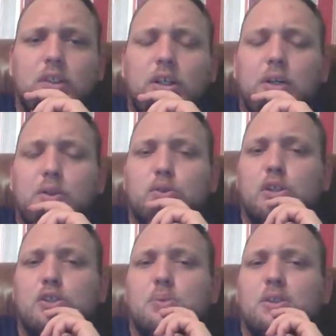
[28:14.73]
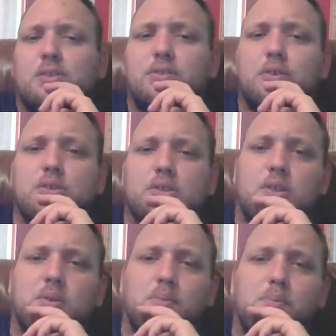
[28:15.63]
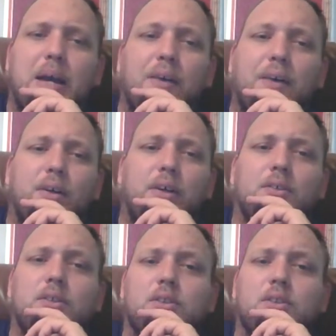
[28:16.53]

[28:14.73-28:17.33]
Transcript: it would draw too much if it was the background.